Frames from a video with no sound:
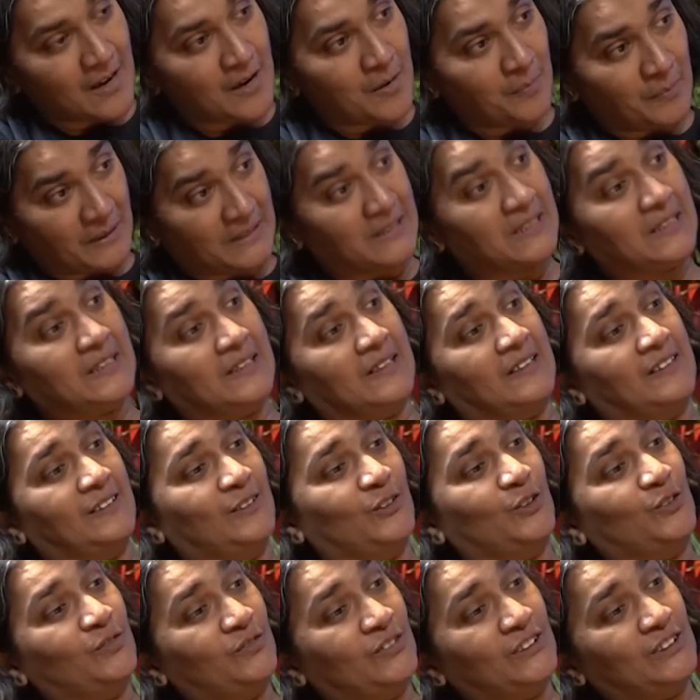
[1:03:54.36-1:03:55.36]
patina
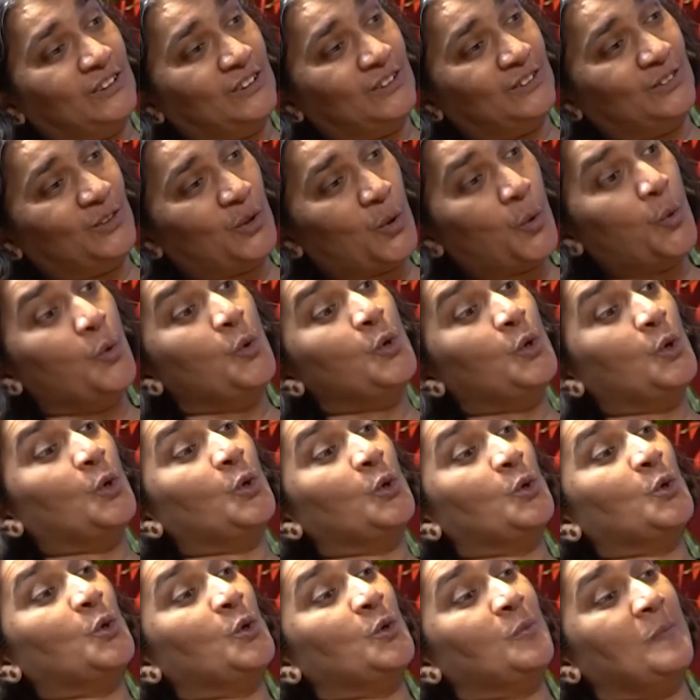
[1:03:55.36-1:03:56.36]
of a
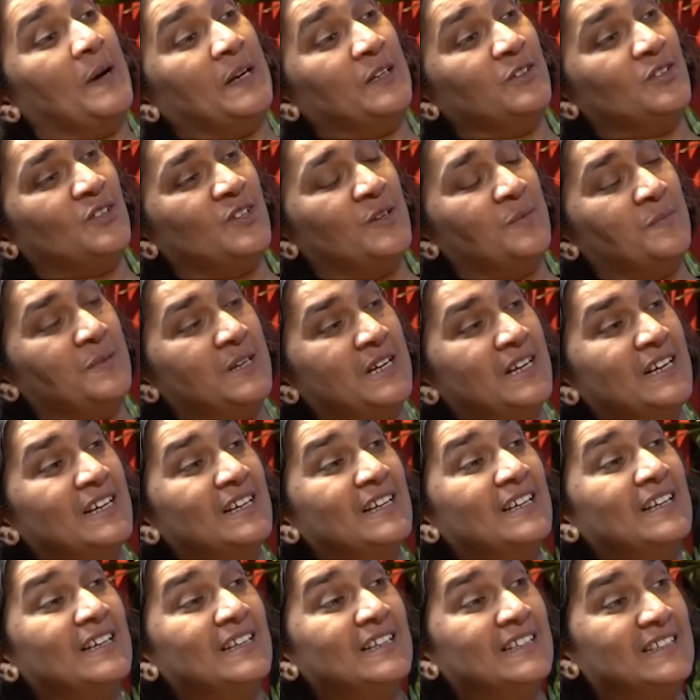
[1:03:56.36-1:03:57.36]
old manuscript
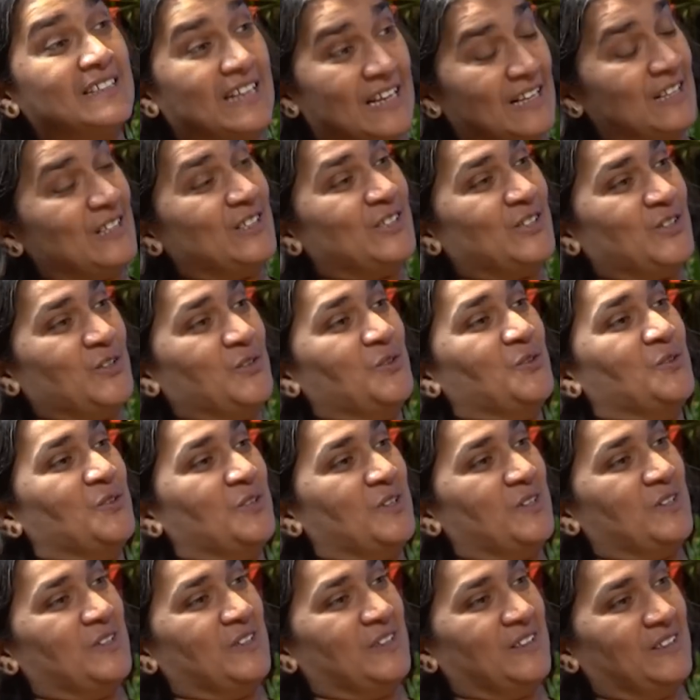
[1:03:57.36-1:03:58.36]
tells
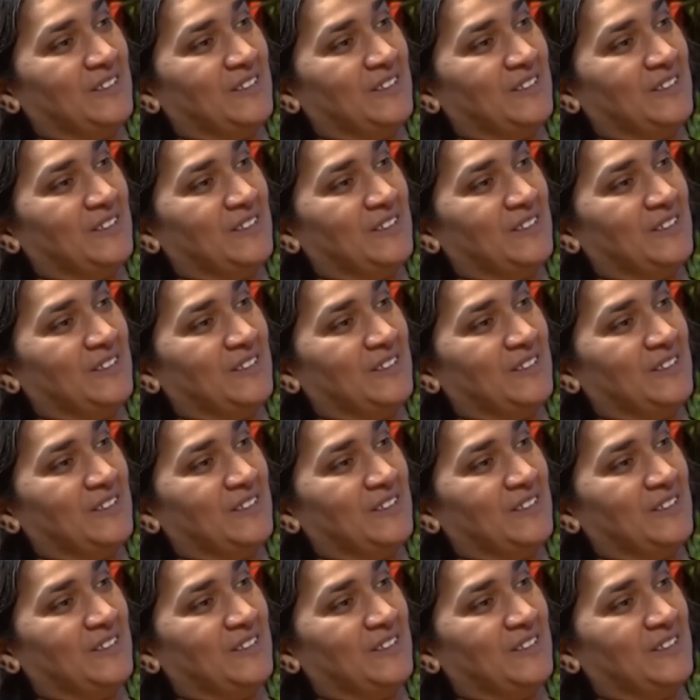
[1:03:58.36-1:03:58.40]
you